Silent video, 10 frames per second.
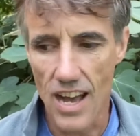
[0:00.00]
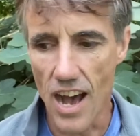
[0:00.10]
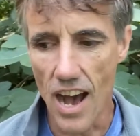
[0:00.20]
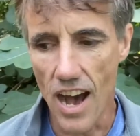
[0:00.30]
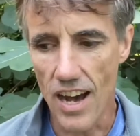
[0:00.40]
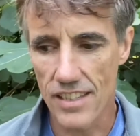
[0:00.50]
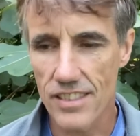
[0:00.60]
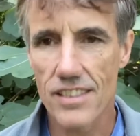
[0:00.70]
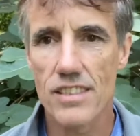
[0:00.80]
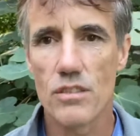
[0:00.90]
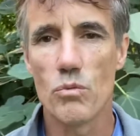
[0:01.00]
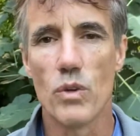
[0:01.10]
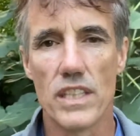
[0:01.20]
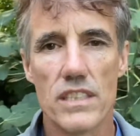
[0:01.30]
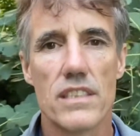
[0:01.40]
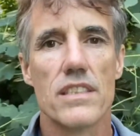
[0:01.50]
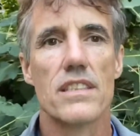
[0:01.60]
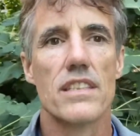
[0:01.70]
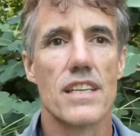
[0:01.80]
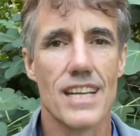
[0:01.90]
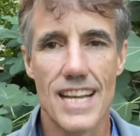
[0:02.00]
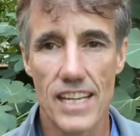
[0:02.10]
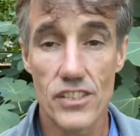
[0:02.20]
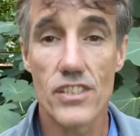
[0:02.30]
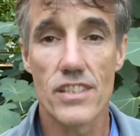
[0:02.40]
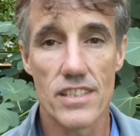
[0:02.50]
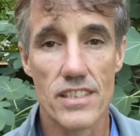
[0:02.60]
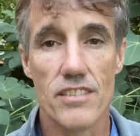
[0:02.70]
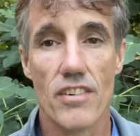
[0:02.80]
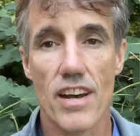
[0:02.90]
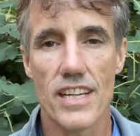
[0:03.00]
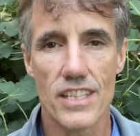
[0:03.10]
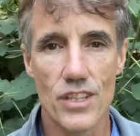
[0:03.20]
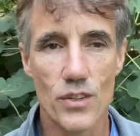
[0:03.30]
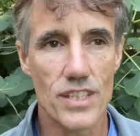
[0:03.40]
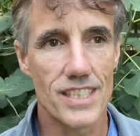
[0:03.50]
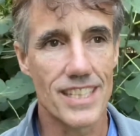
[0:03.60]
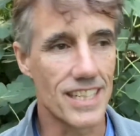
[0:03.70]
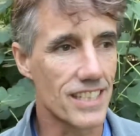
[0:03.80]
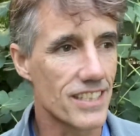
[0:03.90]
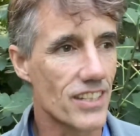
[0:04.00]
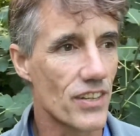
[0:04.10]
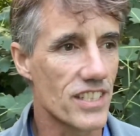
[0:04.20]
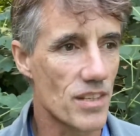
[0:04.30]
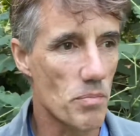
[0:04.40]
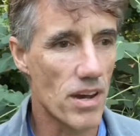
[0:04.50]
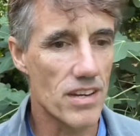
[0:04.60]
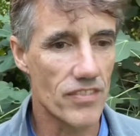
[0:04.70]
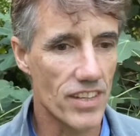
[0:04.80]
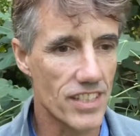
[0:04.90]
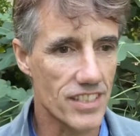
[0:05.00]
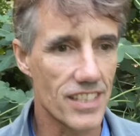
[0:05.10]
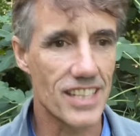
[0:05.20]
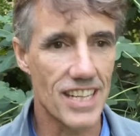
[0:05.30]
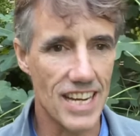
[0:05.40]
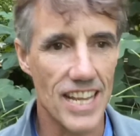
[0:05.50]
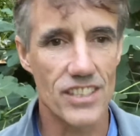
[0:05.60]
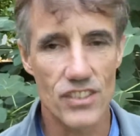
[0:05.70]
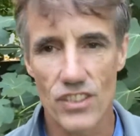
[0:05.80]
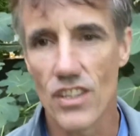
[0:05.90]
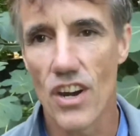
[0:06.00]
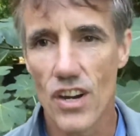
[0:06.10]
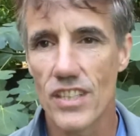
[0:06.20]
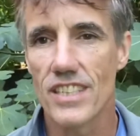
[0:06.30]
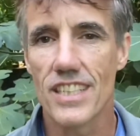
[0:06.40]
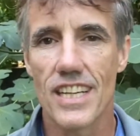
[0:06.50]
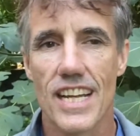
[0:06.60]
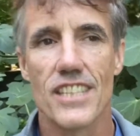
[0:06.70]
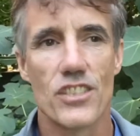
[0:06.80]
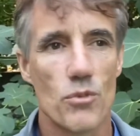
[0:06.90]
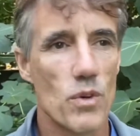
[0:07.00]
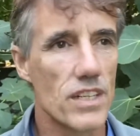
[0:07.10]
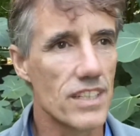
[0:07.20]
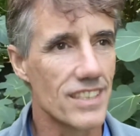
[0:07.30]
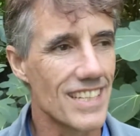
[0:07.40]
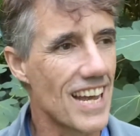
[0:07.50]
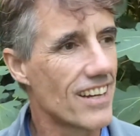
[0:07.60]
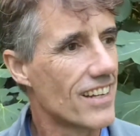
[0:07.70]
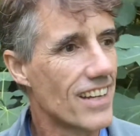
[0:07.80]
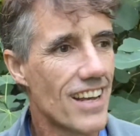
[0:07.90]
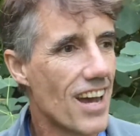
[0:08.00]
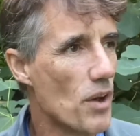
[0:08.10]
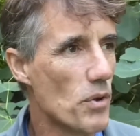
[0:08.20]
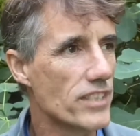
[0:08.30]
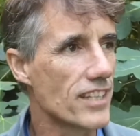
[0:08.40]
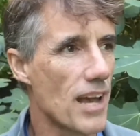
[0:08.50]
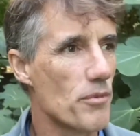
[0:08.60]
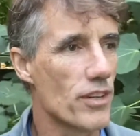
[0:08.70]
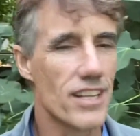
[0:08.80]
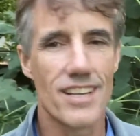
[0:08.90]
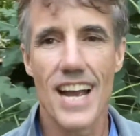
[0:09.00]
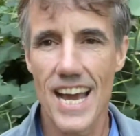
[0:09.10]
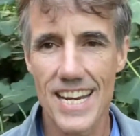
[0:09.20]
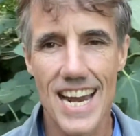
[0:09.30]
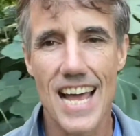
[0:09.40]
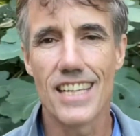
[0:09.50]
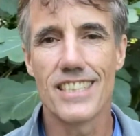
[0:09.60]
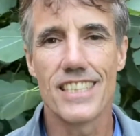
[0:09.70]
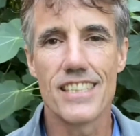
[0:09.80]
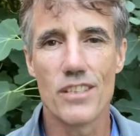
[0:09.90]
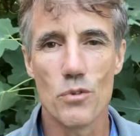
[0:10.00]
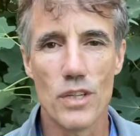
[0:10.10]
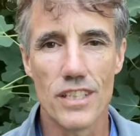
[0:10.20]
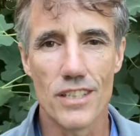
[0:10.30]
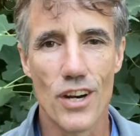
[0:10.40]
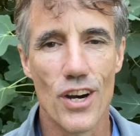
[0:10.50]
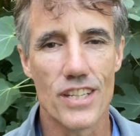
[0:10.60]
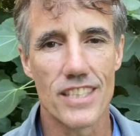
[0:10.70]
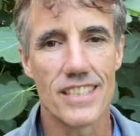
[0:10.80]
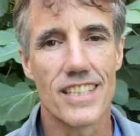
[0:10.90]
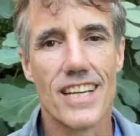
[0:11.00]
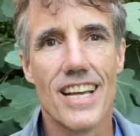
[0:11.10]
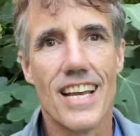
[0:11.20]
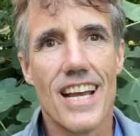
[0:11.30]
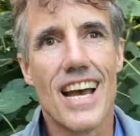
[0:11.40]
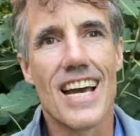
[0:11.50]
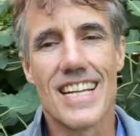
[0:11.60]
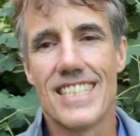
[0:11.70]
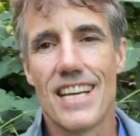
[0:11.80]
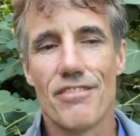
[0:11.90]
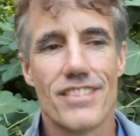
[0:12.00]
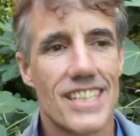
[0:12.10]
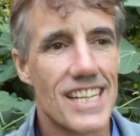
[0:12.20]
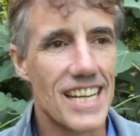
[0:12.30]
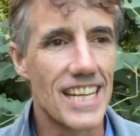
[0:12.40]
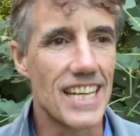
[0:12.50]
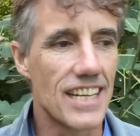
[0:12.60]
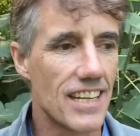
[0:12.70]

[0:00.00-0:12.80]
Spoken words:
us which connects to the divine unity, and so it's the part of us that connects to God and connects to oneness. Now, at one time or another, I had an allergy to the word God, and I definitely